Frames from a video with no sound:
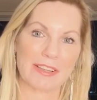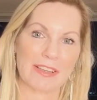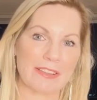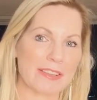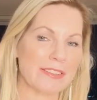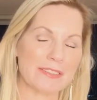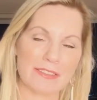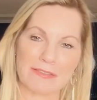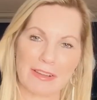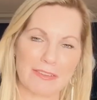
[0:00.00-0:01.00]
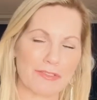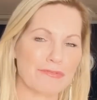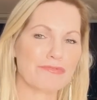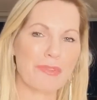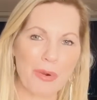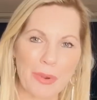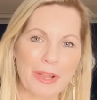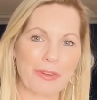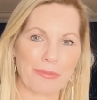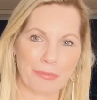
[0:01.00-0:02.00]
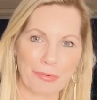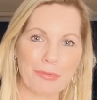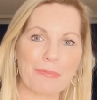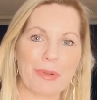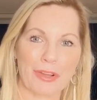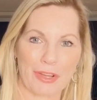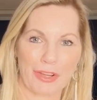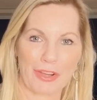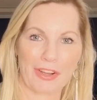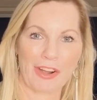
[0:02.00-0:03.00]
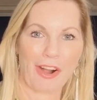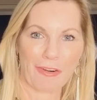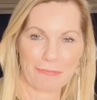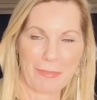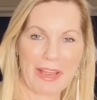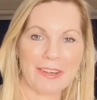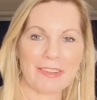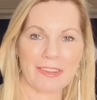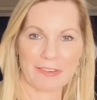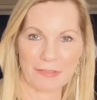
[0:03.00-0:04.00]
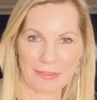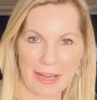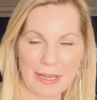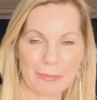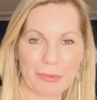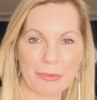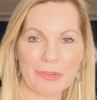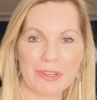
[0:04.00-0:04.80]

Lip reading: and this is a growing group of men that are available